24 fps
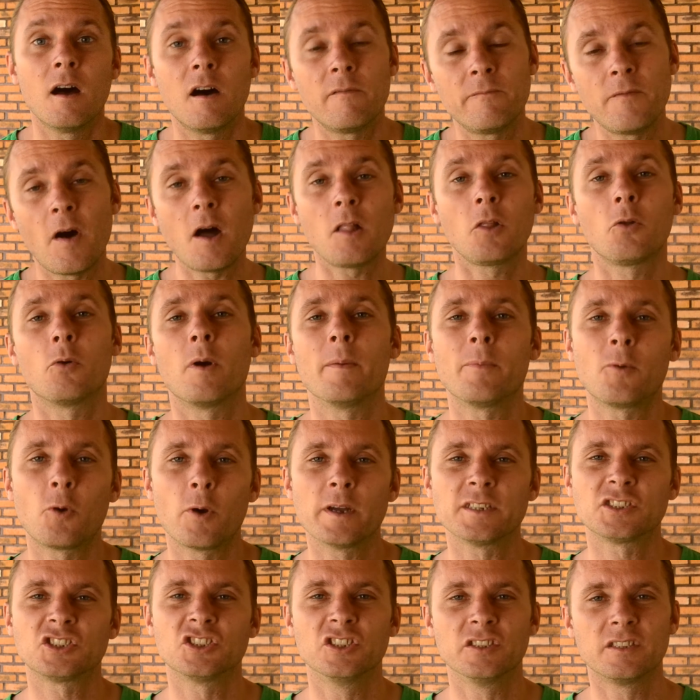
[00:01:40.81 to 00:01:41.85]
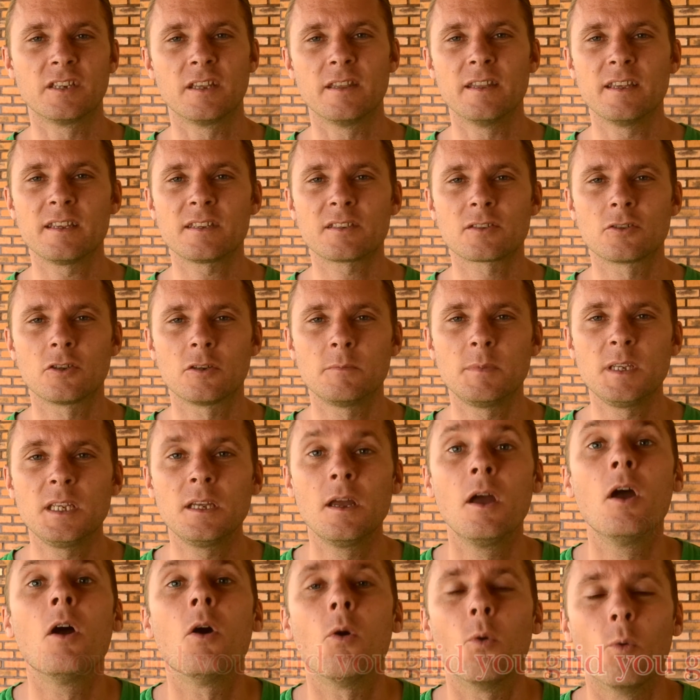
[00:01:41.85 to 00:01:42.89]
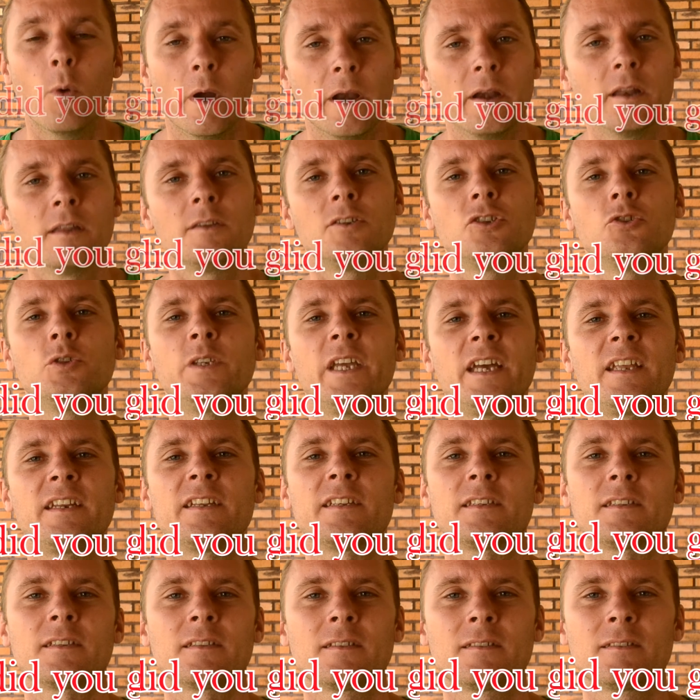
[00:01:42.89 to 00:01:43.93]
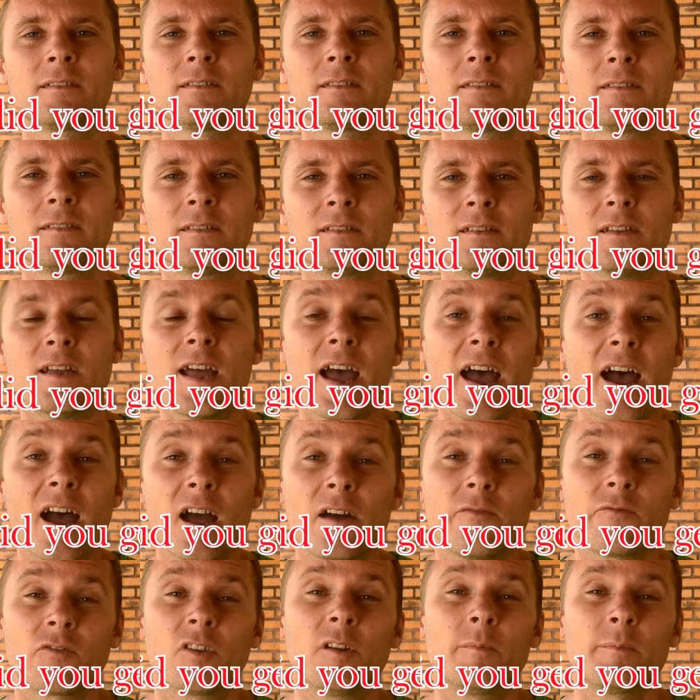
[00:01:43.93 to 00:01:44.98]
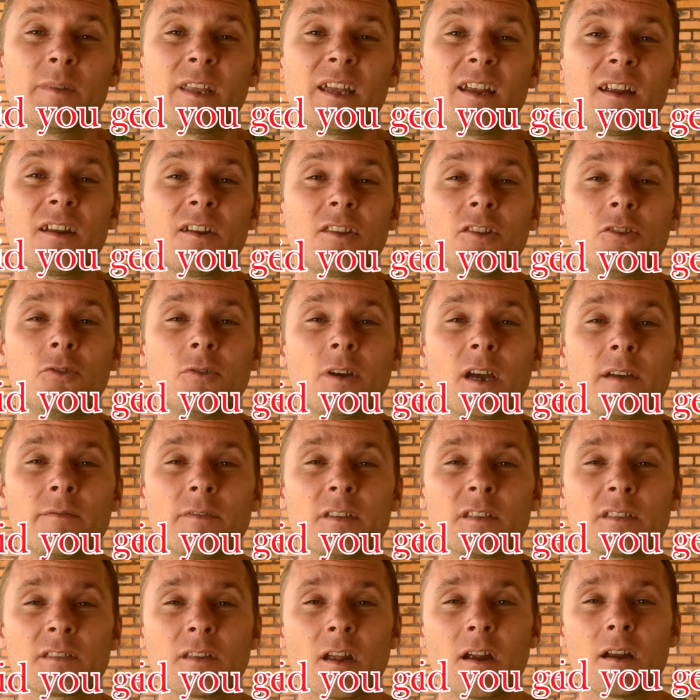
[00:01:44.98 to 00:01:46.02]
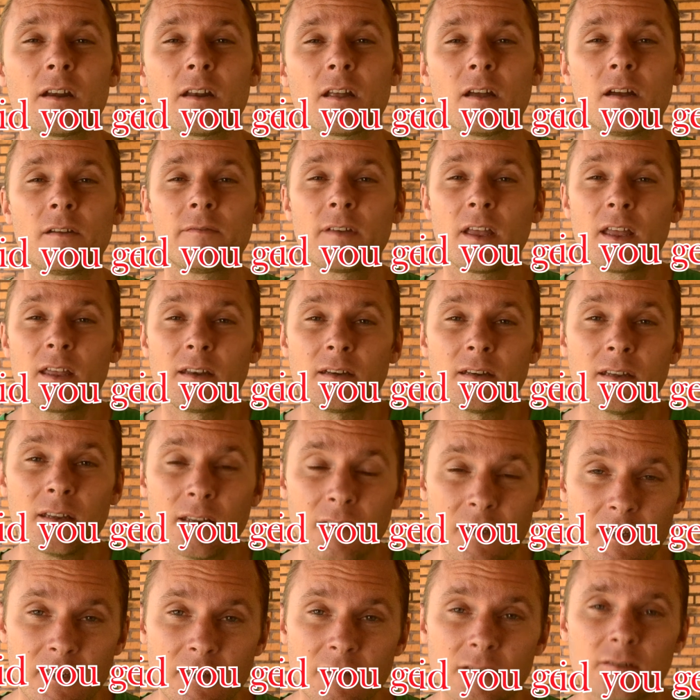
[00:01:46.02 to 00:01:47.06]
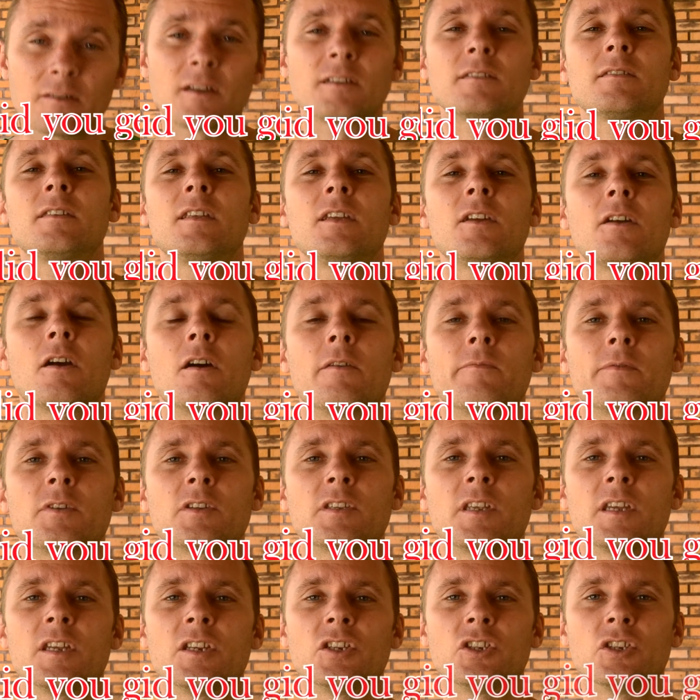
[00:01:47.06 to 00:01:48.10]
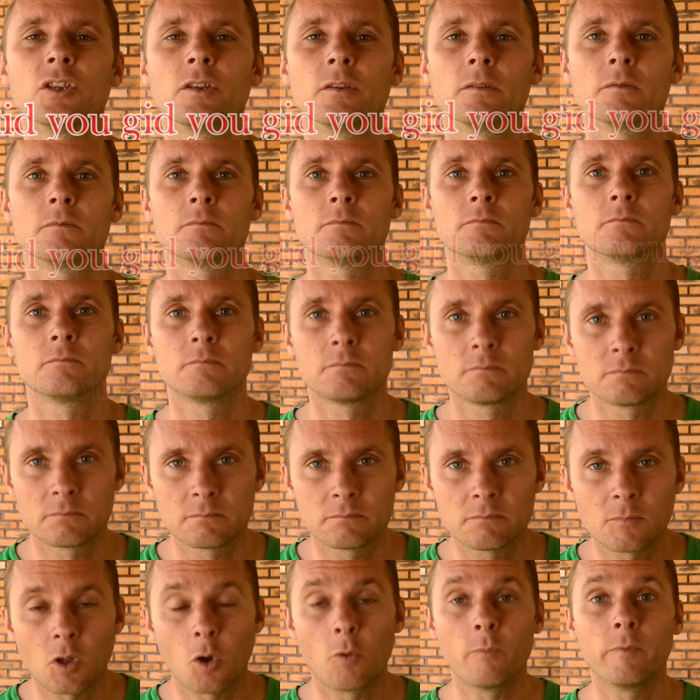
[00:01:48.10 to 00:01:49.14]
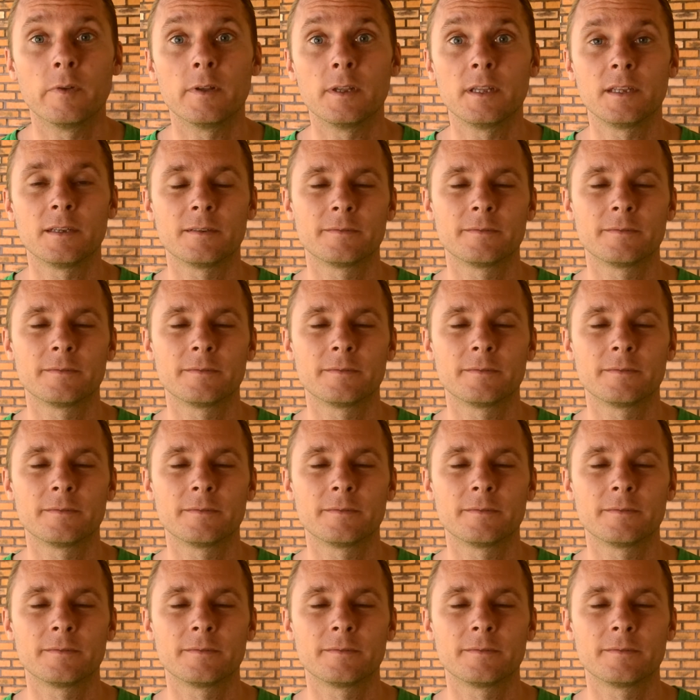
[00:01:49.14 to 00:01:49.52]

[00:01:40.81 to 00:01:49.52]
A follow-up question to this could be, where did you get it? And from there, you have the start of an interesting conversation, hopefully.